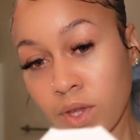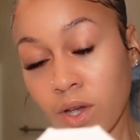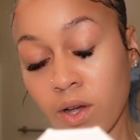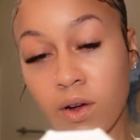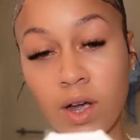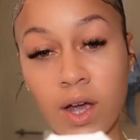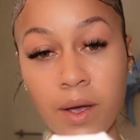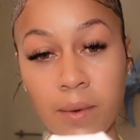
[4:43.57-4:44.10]

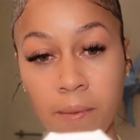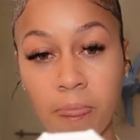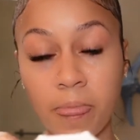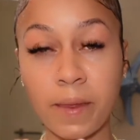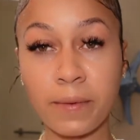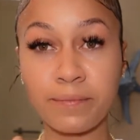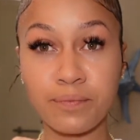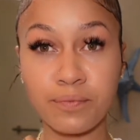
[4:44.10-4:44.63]
Okay,
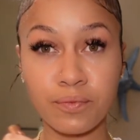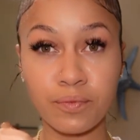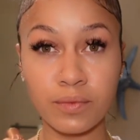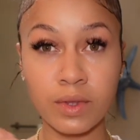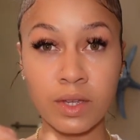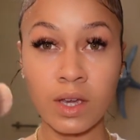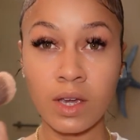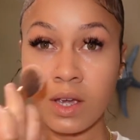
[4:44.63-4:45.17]

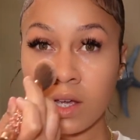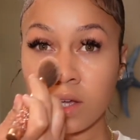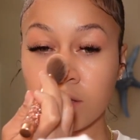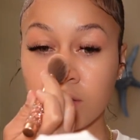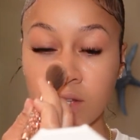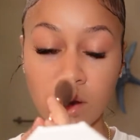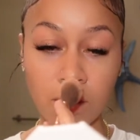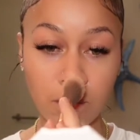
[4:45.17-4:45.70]

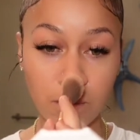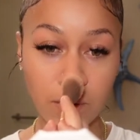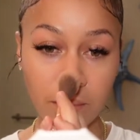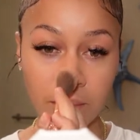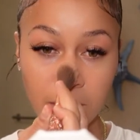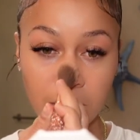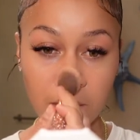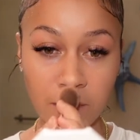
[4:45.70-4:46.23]
so where
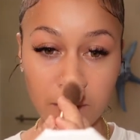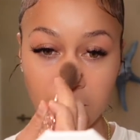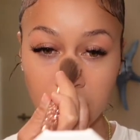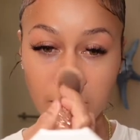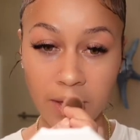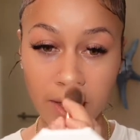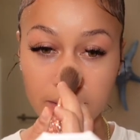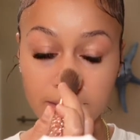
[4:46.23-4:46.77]
we're
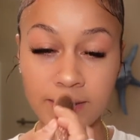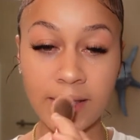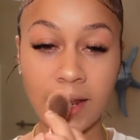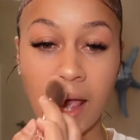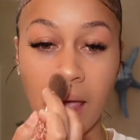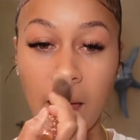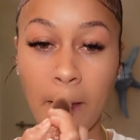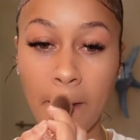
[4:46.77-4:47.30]
going
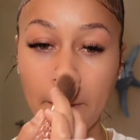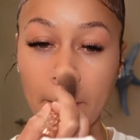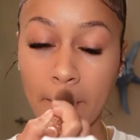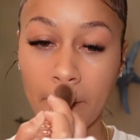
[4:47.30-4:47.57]
today,